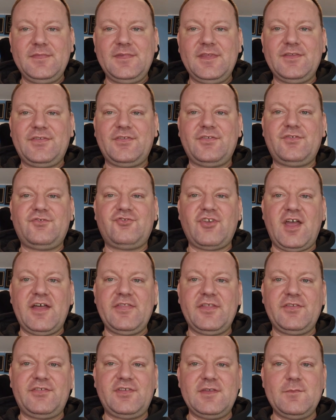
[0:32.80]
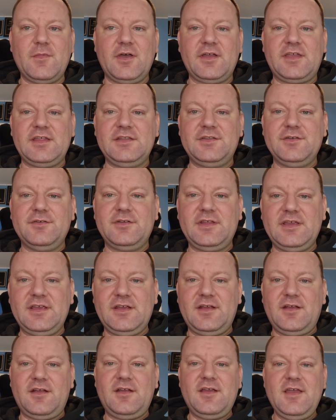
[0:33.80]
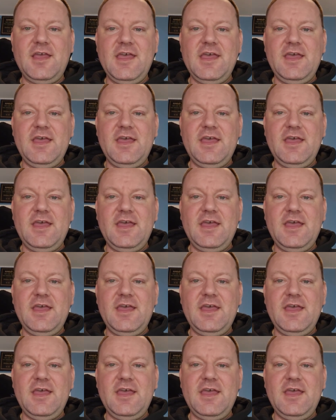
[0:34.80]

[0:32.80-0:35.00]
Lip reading: This is John the Sea Monkey Dude here,